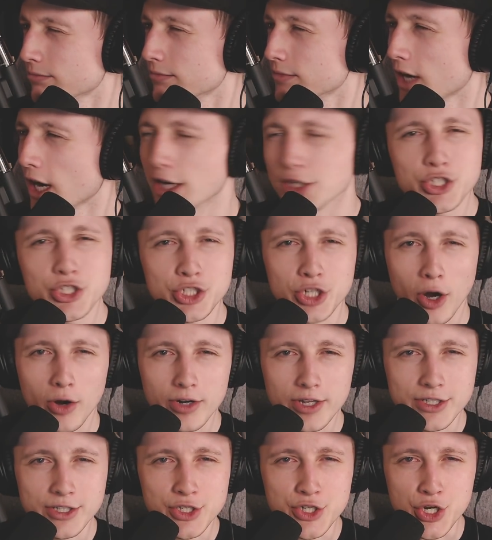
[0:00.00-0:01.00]

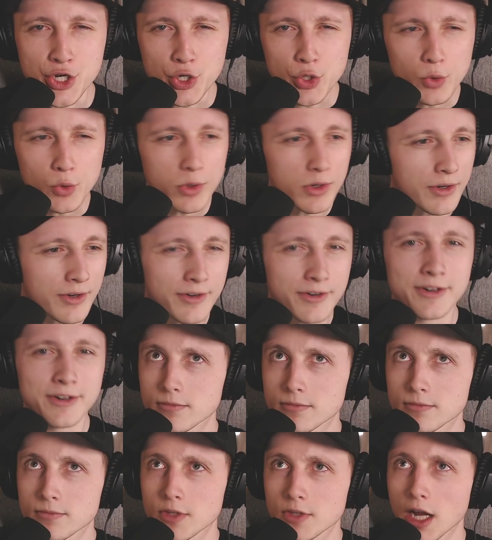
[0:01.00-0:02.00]
Uncharted 2?
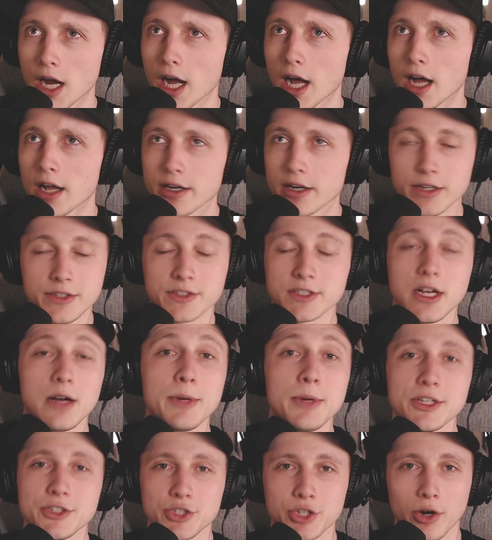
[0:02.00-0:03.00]
Some
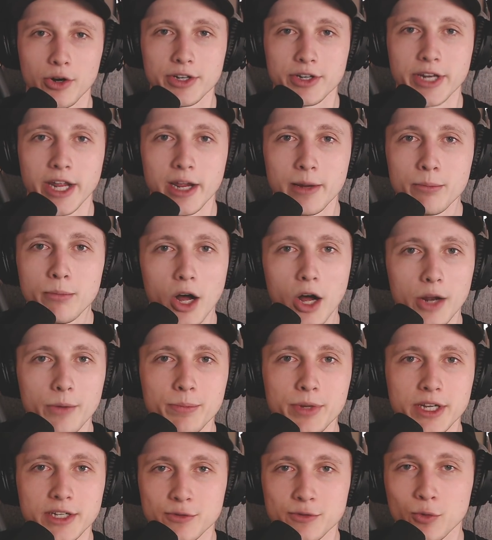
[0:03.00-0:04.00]
Uncharted game on
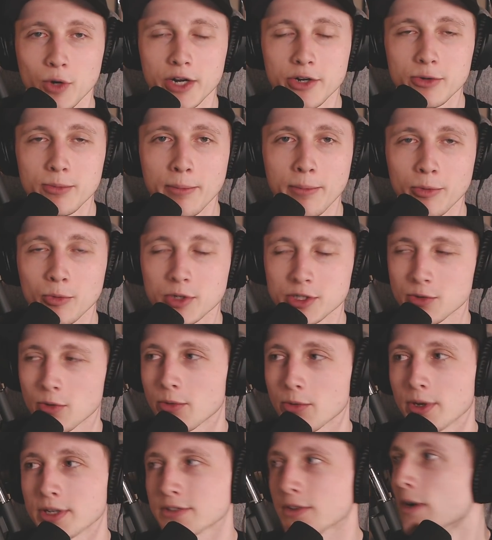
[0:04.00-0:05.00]
PS4. I don't remember which one it
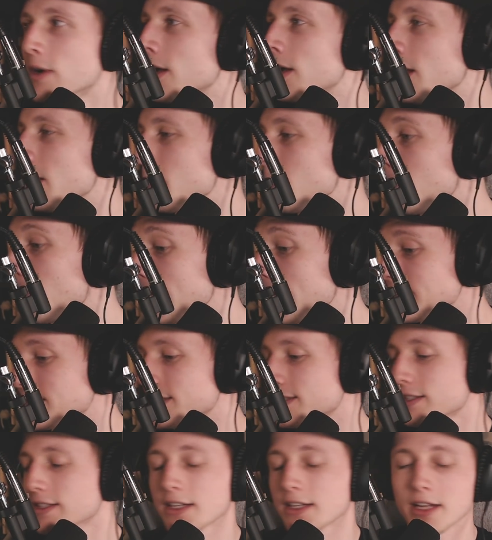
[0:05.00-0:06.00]
was, but
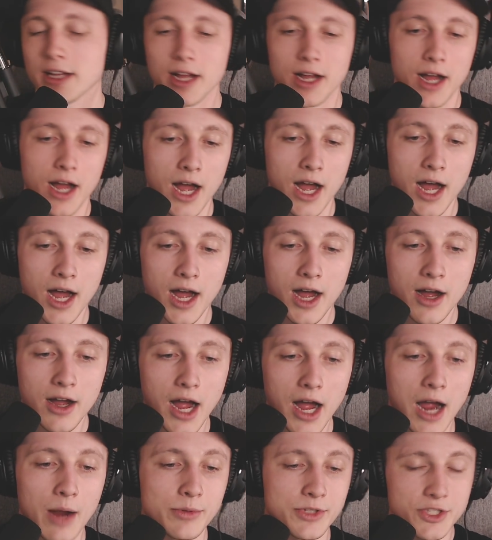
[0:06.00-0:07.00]

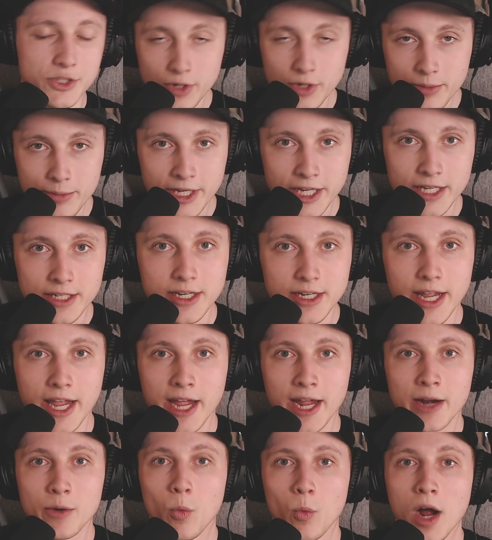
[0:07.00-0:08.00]
I was streaming it
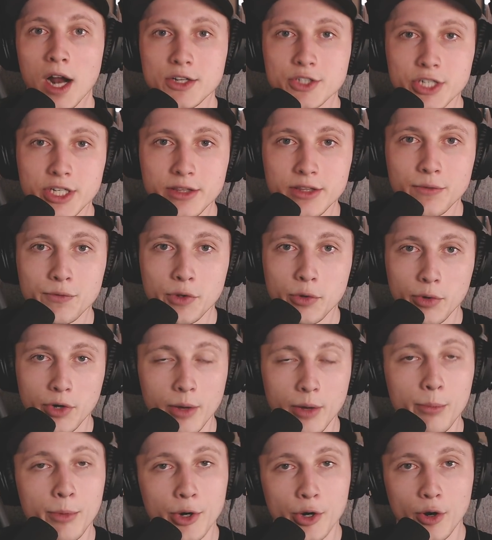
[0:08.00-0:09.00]
and watching the viewer
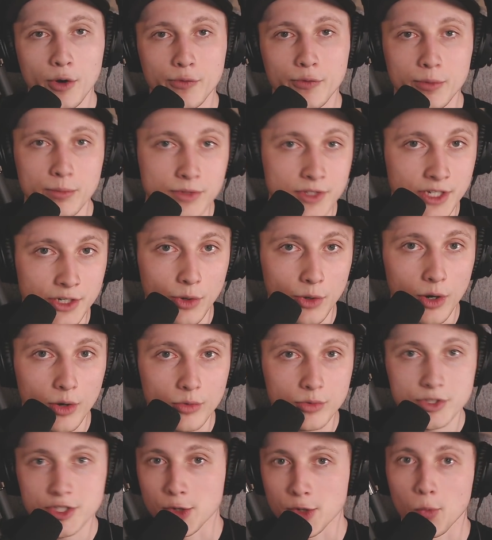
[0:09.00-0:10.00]
number go from 0
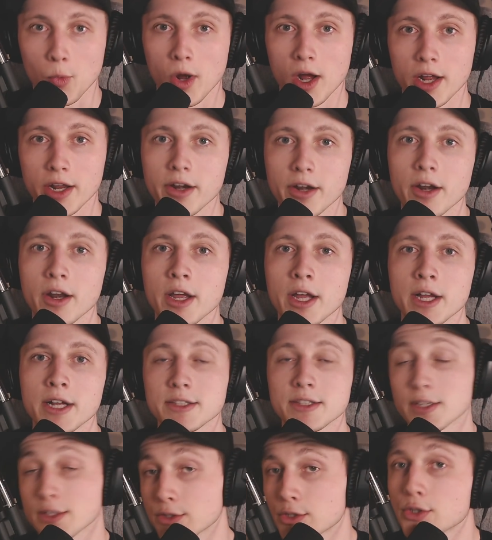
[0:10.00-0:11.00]
to 1
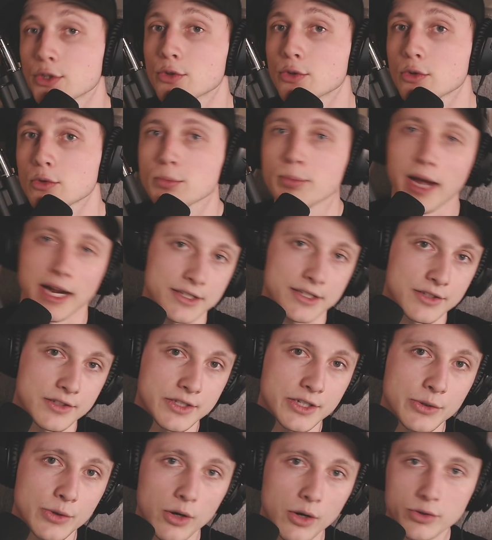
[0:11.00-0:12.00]
to 2, back to
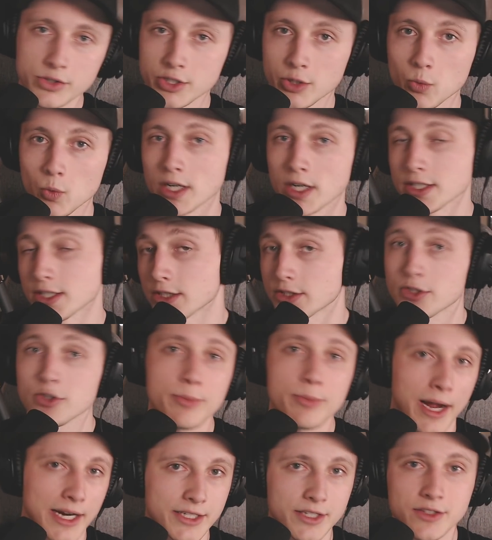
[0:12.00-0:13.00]
0 to 1 to 2,
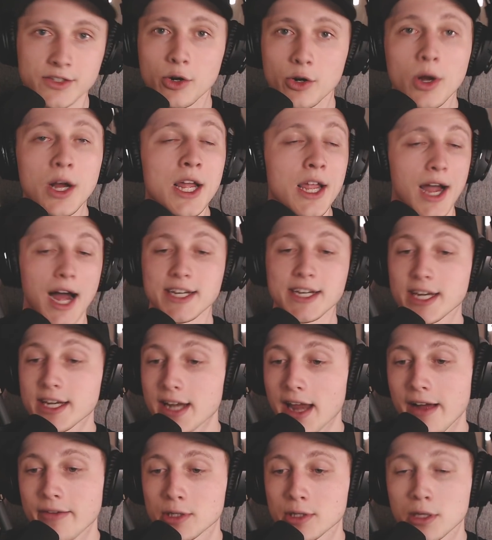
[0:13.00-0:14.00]
back to 0. I didn't
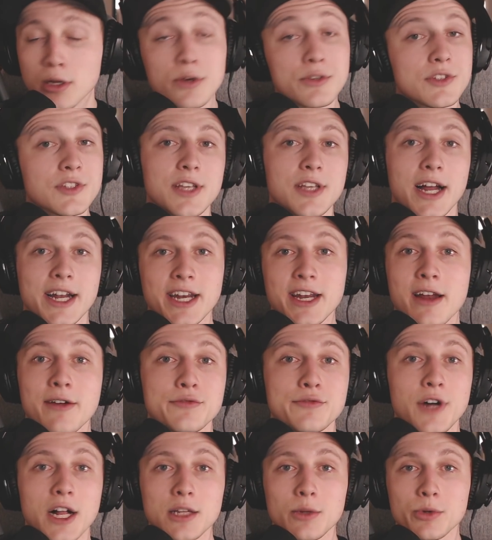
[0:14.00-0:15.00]
have alerts. I didn't have
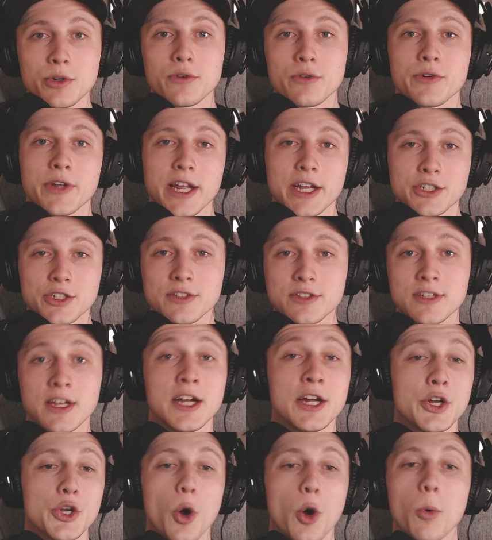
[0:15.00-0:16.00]
follower notifications.
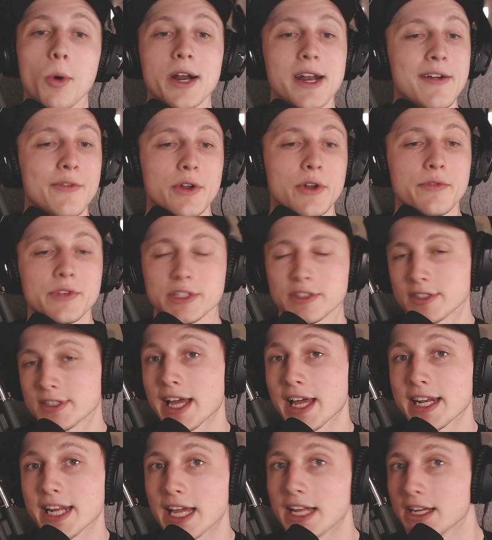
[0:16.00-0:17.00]
No one ever even
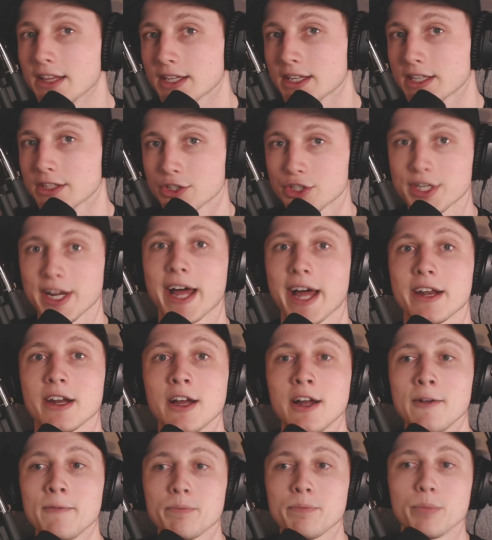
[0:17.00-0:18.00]
said anything in chat,
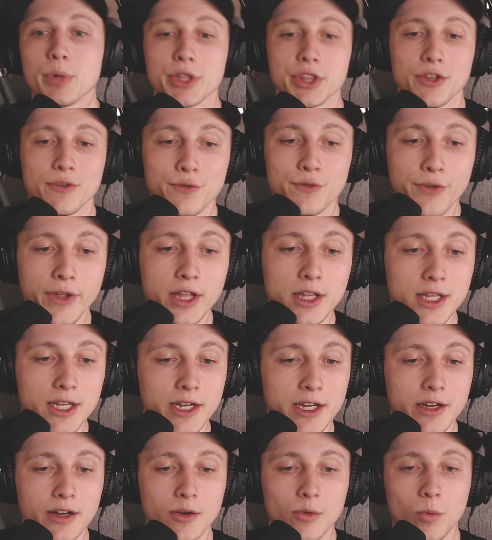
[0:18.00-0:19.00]
but the
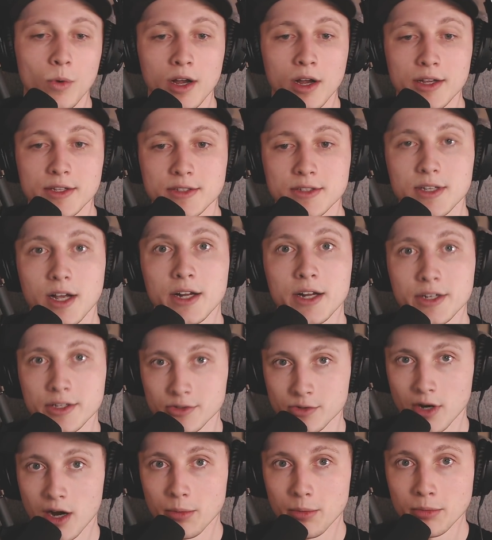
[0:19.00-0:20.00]
feeling was
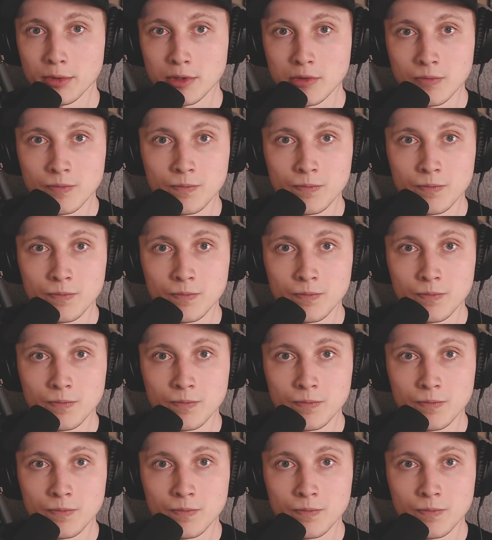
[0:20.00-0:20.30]
undescribable.